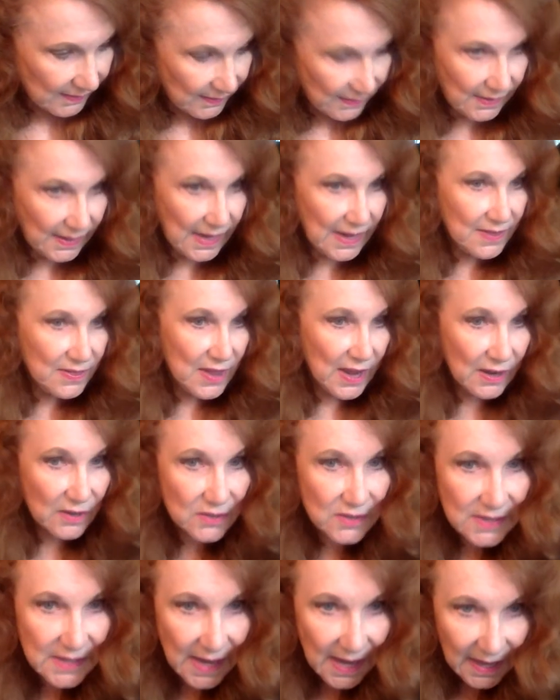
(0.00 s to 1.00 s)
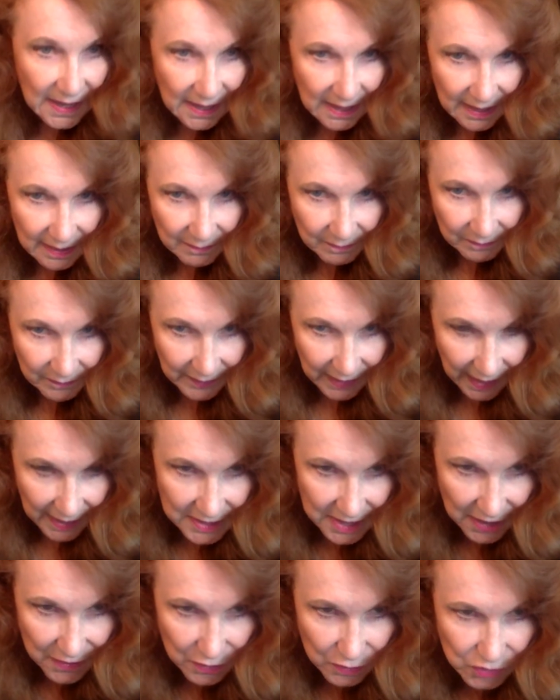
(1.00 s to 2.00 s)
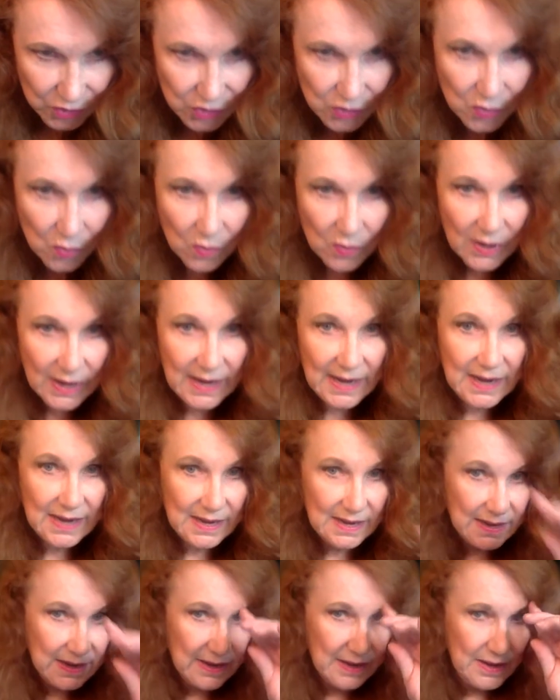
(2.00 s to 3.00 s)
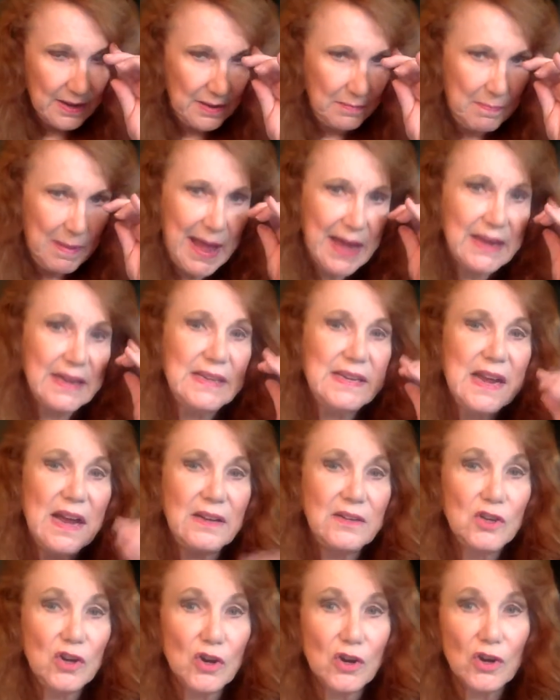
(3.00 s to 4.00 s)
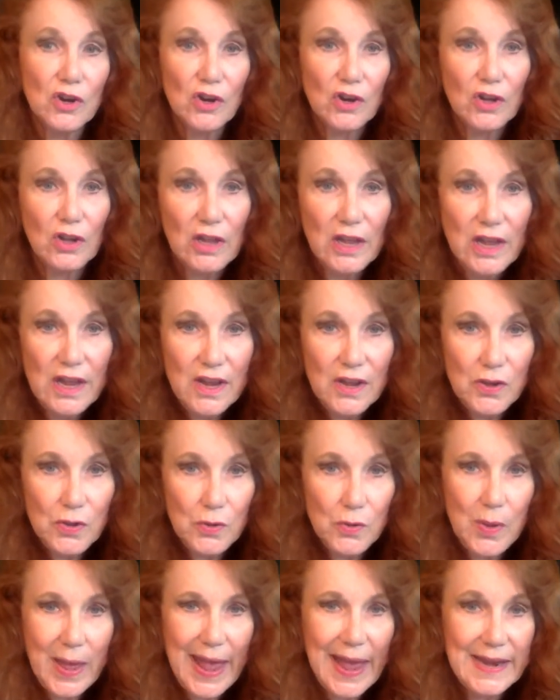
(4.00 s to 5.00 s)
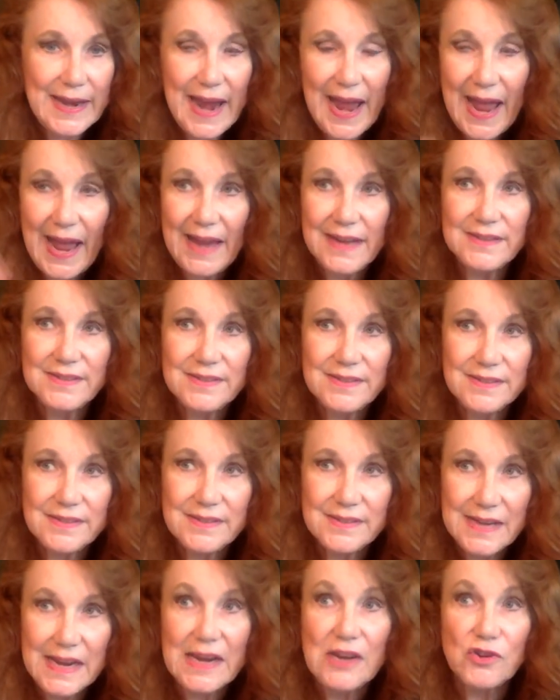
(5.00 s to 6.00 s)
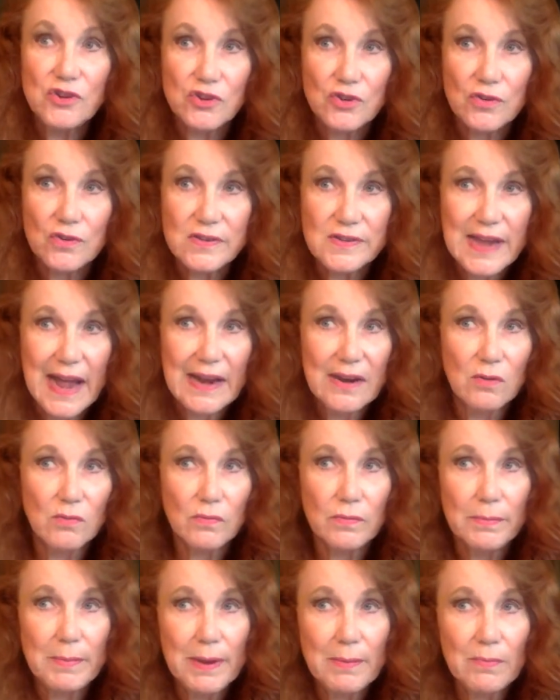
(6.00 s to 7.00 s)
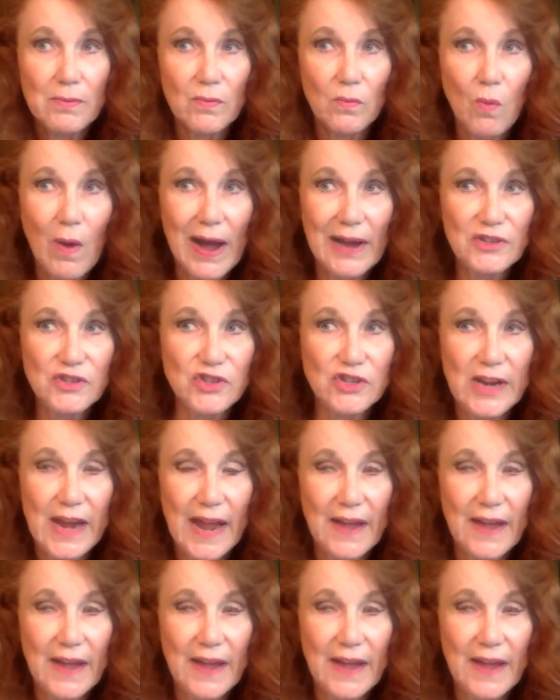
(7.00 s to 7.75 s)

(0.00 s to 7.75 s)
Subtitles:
Then there's another story about a young girl who had seizures. I don't remember why she